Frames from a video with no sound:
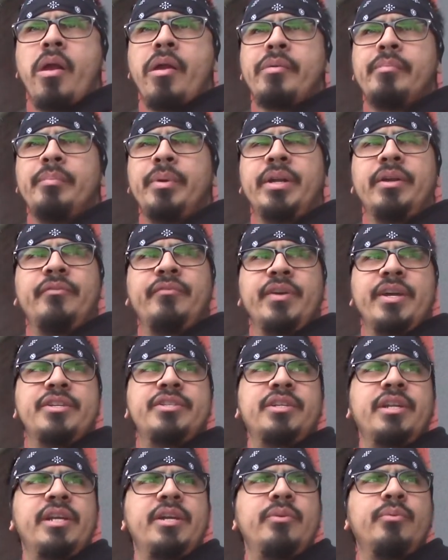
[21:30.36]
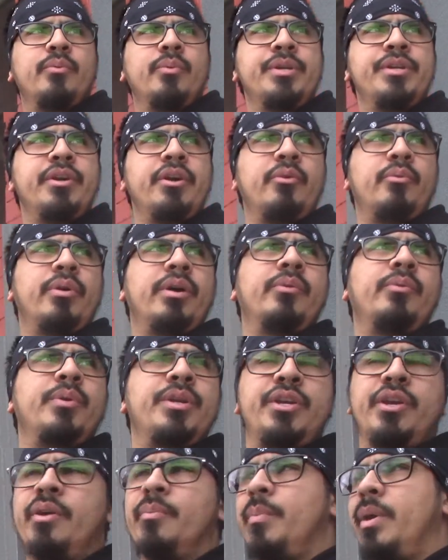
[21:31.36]
But eventually, when
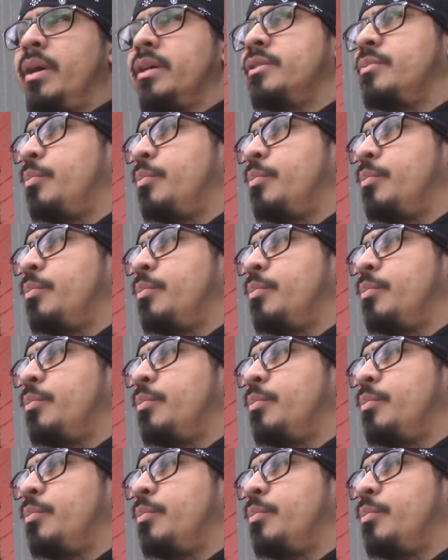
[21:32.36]
you're amongst